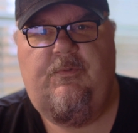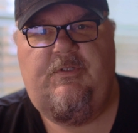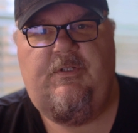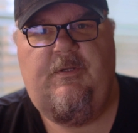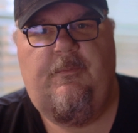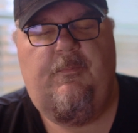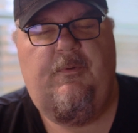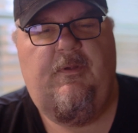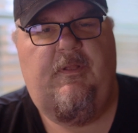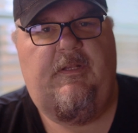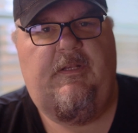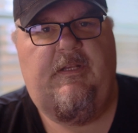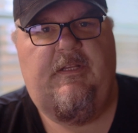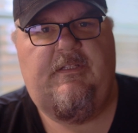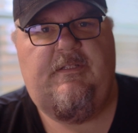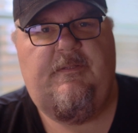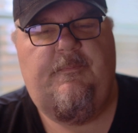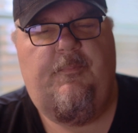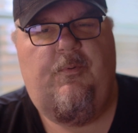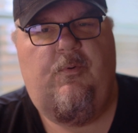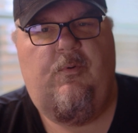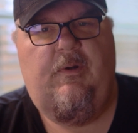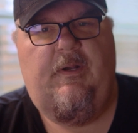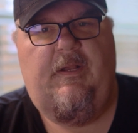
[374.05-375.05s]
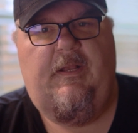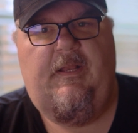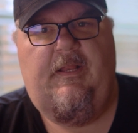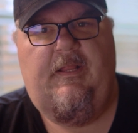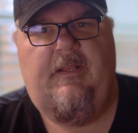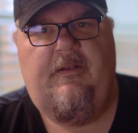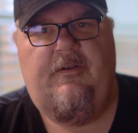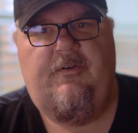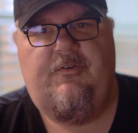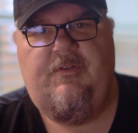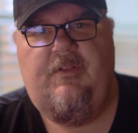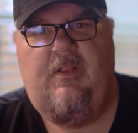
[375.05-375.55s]
which I'm really disappointed
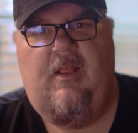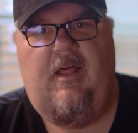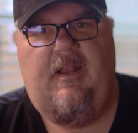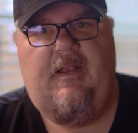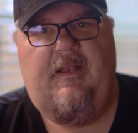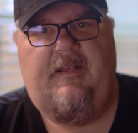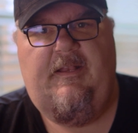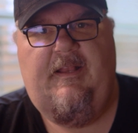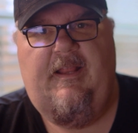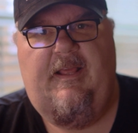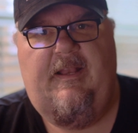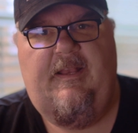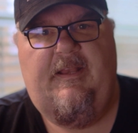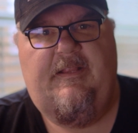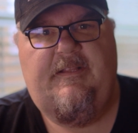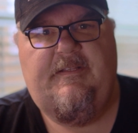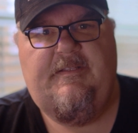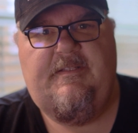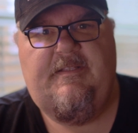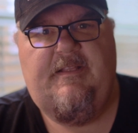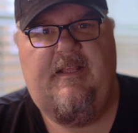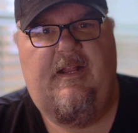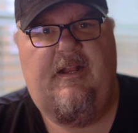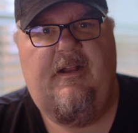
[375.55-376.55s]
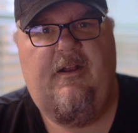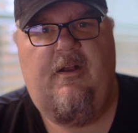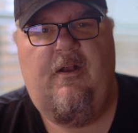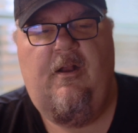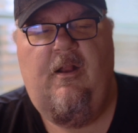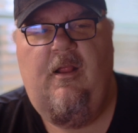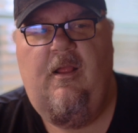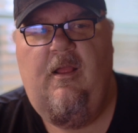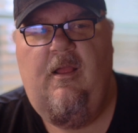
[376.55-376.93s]
in. There's a lot of dead ends there.